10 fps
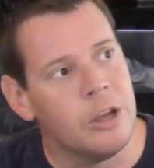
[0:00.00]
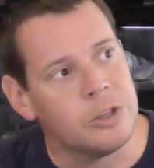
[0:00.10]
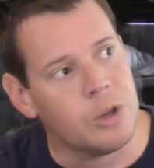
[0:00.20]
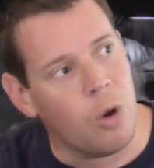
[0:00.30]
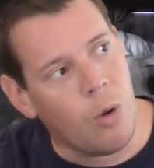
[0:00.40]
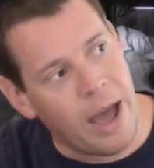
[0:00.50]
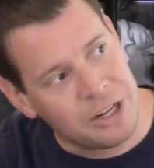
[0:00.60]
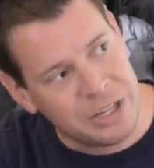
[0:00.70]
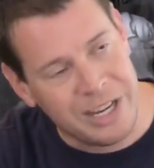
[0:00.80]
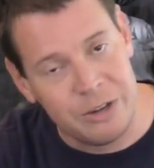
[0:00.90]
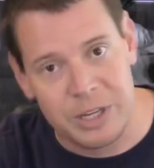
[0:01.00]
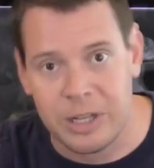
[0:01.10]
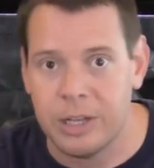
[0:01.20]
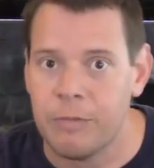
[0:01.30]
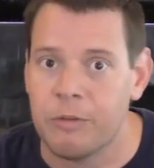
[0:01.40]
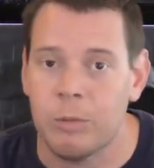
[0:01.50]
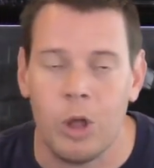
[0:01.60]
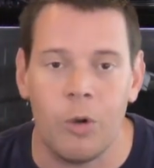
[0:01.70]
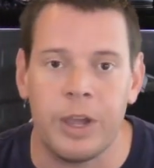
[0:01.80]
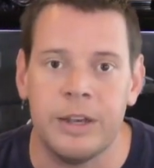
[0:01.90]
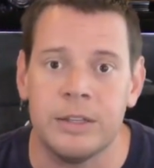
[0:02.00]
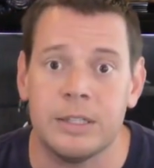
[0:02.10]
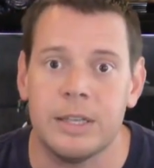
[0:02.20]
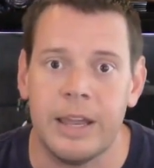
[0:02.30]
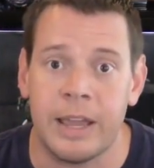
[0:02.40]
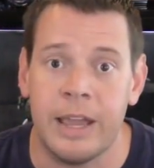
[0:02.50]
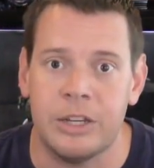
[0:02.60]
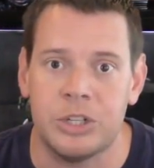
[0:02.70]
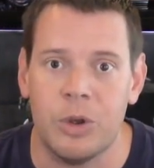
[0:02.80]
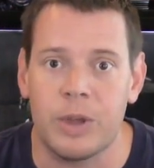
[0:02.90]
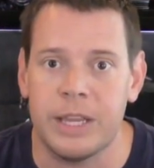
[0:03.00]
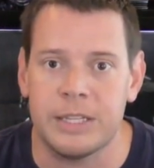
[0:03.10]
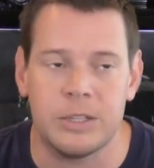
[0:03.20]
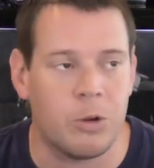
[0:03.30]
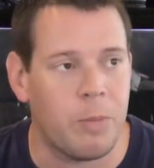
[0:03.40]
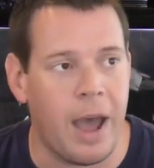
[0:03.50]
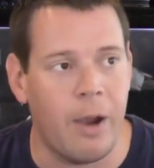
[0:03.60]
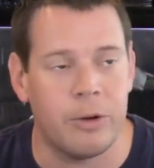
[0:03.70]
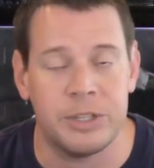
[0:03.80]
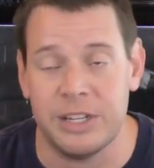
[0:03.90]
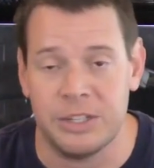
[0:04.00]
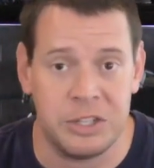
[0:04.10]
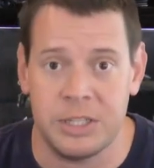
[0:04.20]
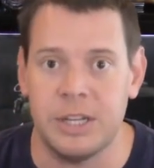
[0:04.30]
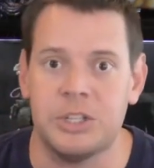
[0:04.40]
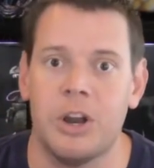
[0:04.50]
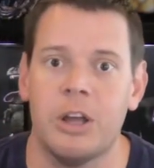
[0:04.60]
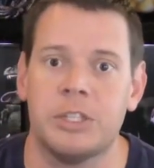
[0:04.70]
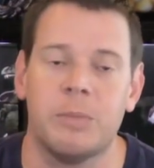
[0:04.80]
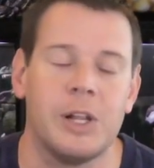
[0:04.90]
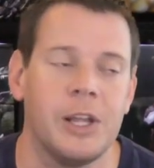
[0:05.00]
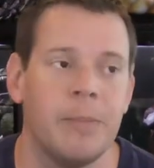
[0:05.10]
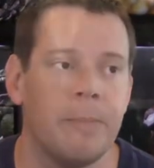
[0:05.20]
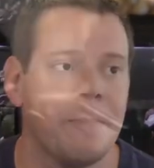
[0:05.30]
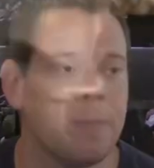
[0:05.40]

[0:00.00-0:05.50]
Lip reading: So actually, here's a clip from Logan that kind of showcases her powers, and it's just such an awesome clip.